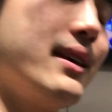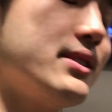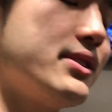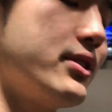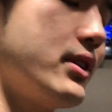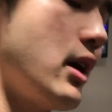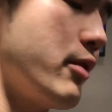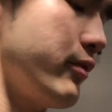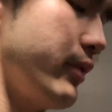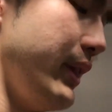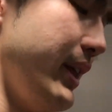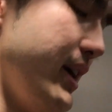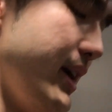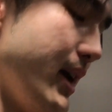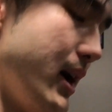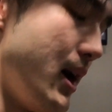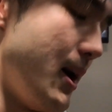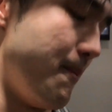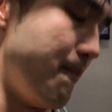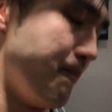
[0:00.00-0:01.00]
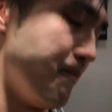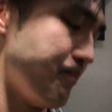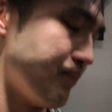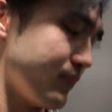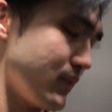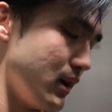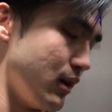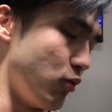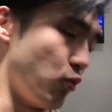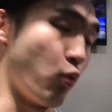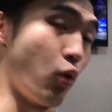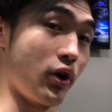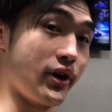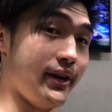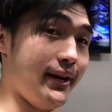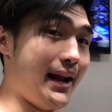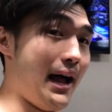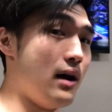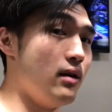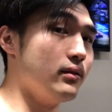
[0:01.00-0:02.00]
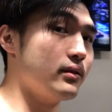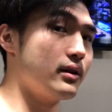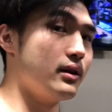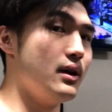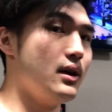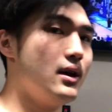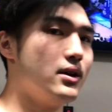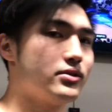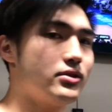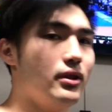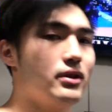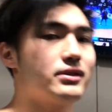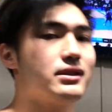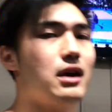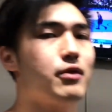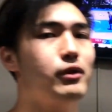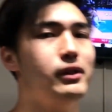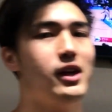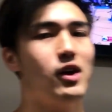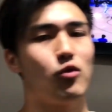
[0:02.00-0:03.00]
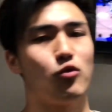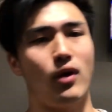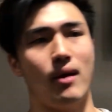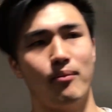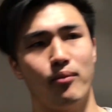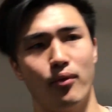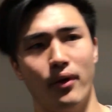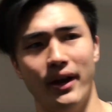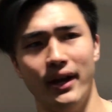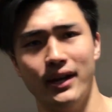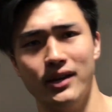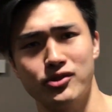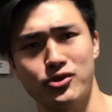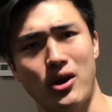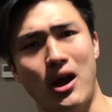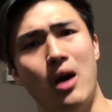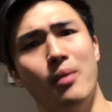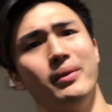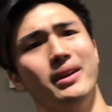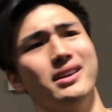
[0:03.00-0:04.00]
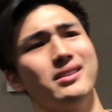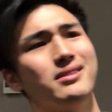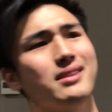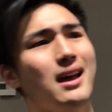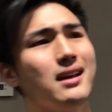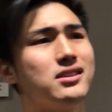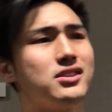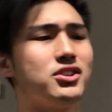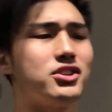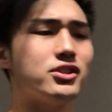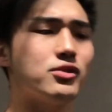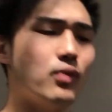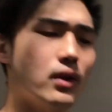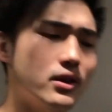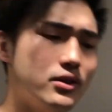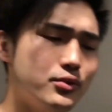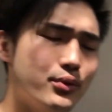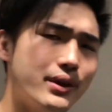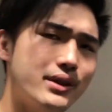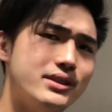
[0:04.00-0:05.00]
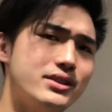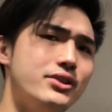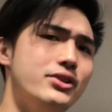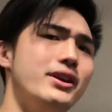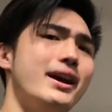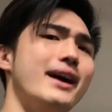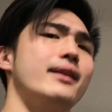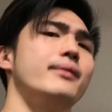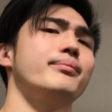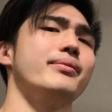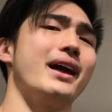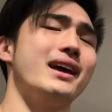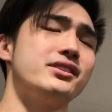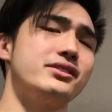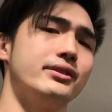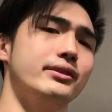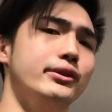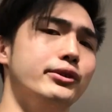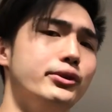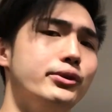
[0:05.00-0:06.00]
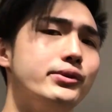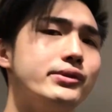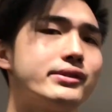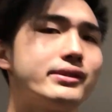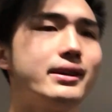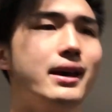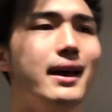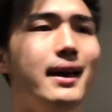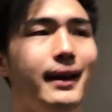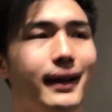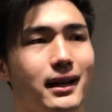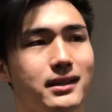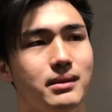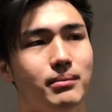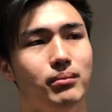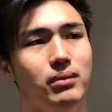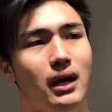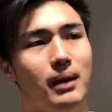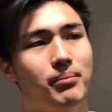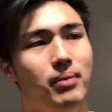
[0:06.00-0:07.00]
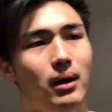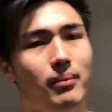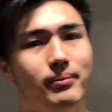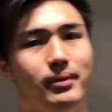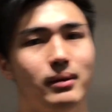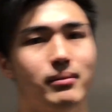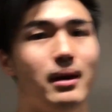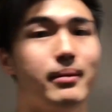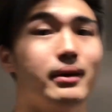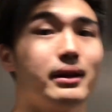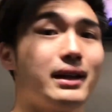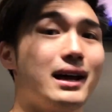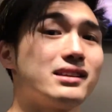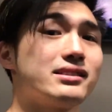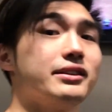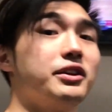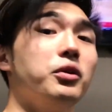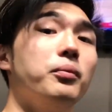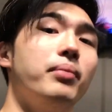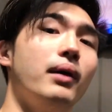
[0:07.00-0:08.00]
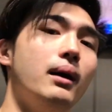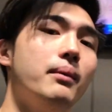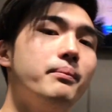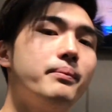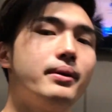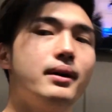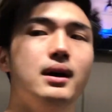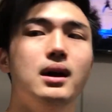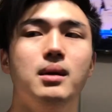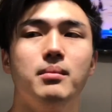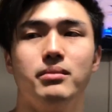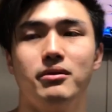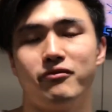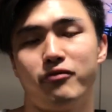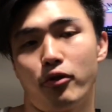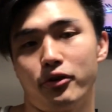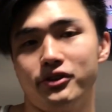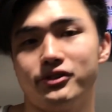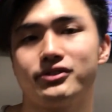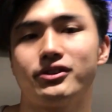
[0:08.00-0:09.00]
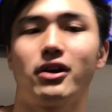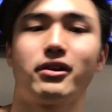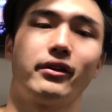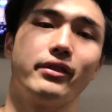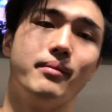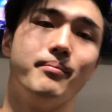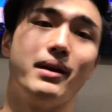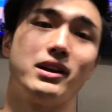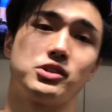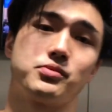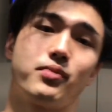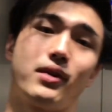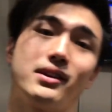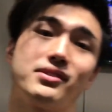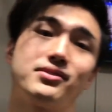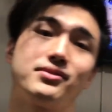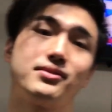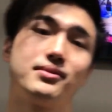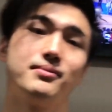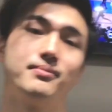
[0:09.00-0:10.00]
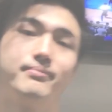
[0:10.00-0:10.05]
this, you're not really working out. So there's not really a rep range or how many sets. You just want to do it until you get them nice and loose, get some blood pumping, maybe a nice little pump before you start on the bench press.